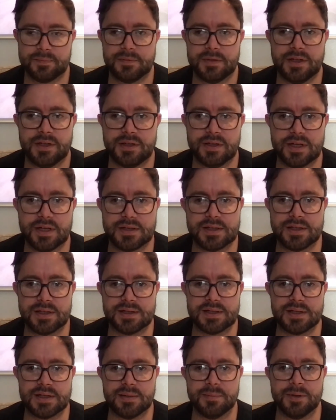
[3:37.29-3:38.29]
it
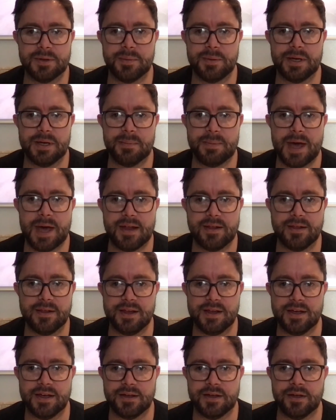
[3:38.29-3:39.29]
doesn't seem to be a bad
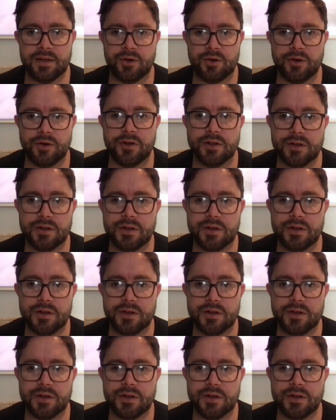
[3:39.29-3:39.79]
thing at all.